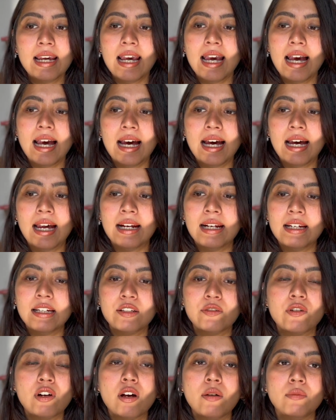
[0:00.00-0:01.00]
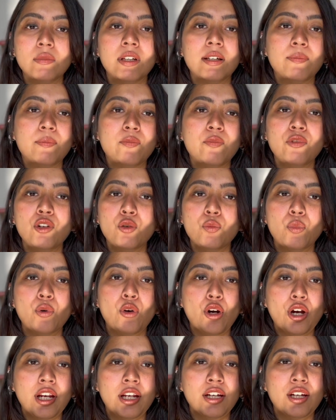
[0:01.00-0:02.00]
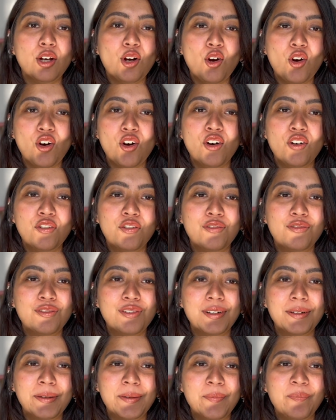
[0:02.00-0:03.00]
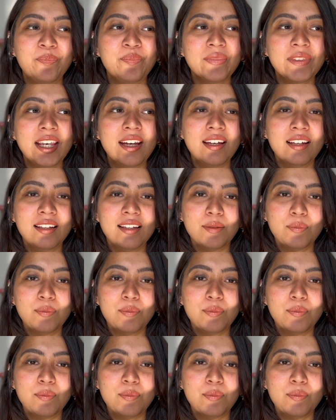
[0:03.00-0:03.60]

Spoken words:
and it's from the viewpoint of the